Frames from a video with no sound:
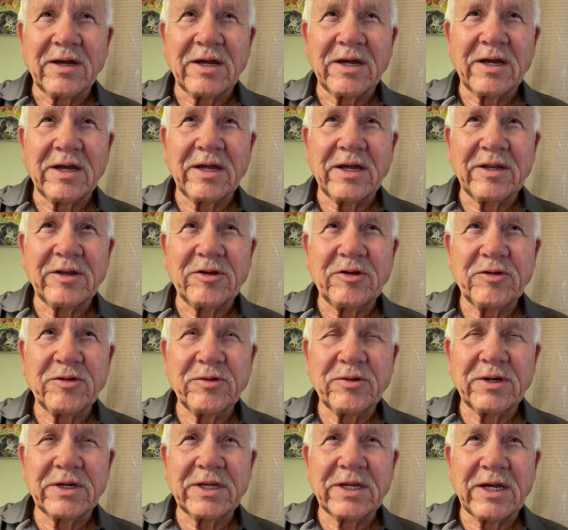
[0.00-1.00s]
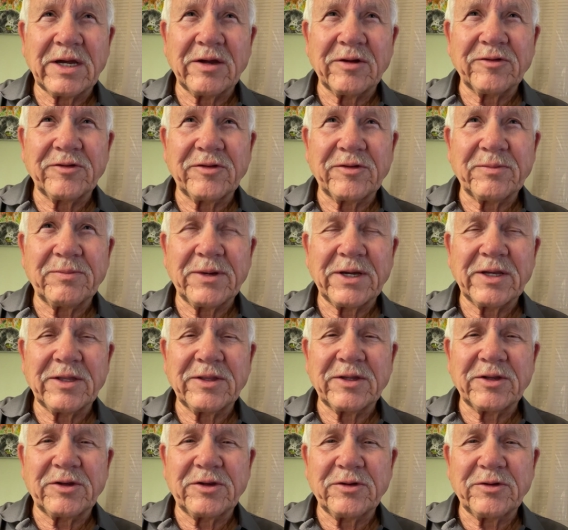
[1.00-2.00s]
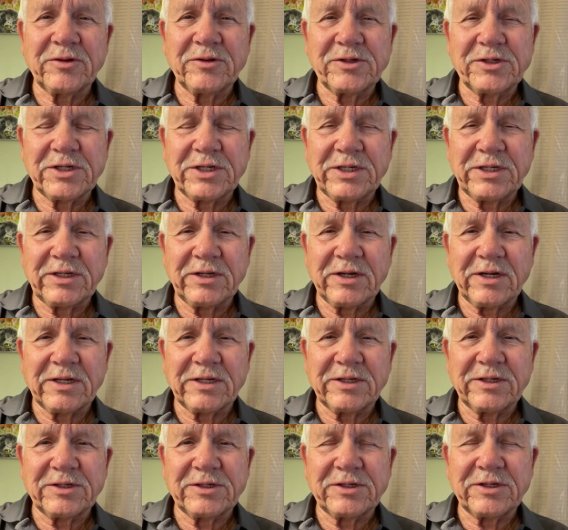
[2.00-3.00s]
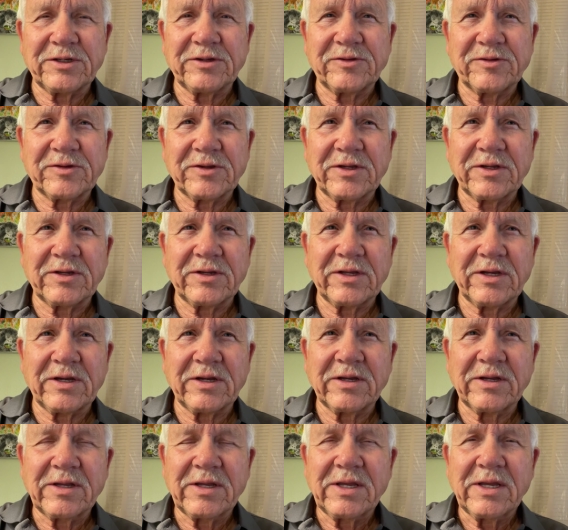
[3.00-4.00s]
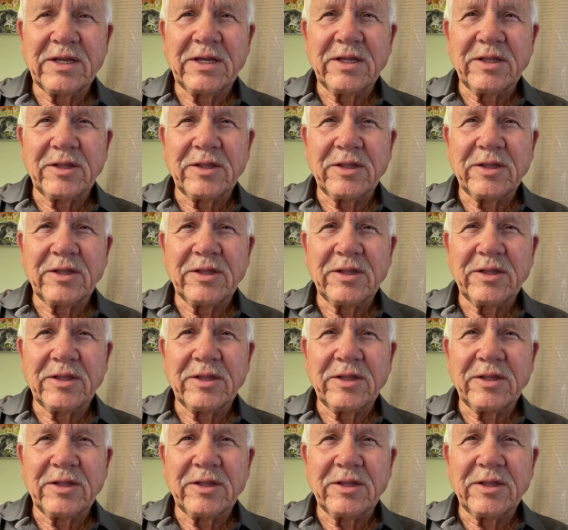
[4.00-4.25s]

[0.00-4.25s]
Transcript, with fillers: on two accounts by the two genealogies. And uh,